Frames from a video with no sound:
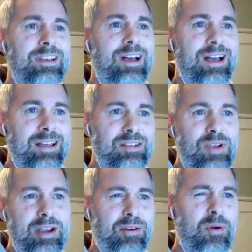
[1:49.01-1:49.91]
Uh,
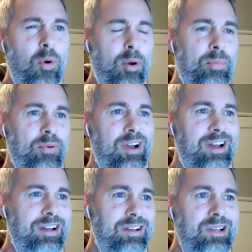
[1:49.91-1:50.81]
Tracker Corp
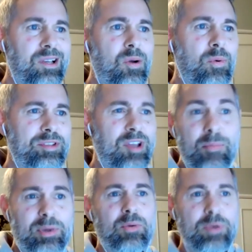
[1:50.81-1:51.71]
uh, was a
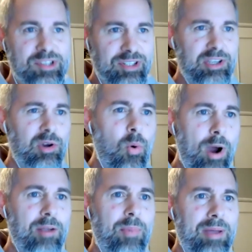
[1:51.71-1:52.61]
company recently
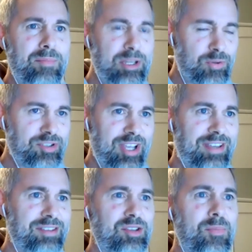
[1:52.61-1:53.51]
acquired by MitraTech,
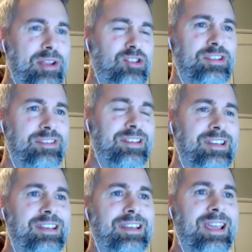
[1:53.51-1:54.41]
as you mentioned,
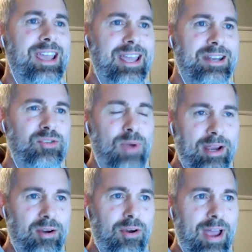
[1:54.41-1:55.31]
and
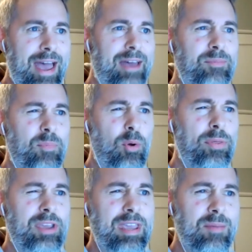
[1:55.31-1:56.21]
Tracker had both
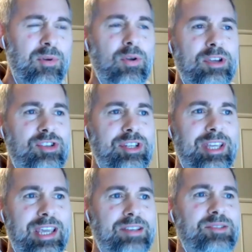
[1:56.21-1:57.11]
the immigration
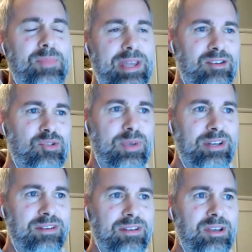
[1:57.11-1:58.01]
case
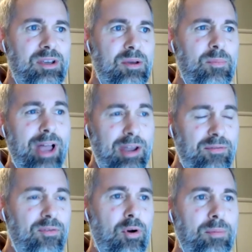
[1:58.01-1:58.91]
management
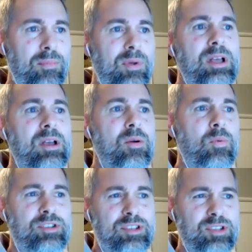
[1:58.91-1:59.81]
platform,
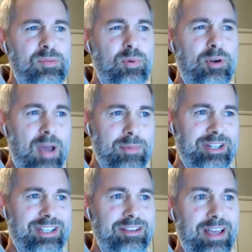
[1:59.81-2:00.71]
which is
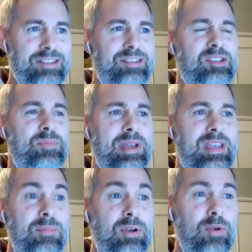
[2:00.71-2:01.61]
predominantly licensed by
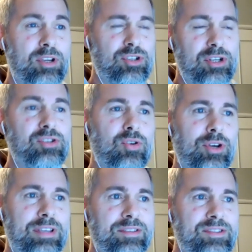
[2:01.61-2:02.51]
immigration
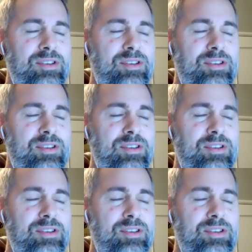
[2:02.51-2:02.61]
attorneys,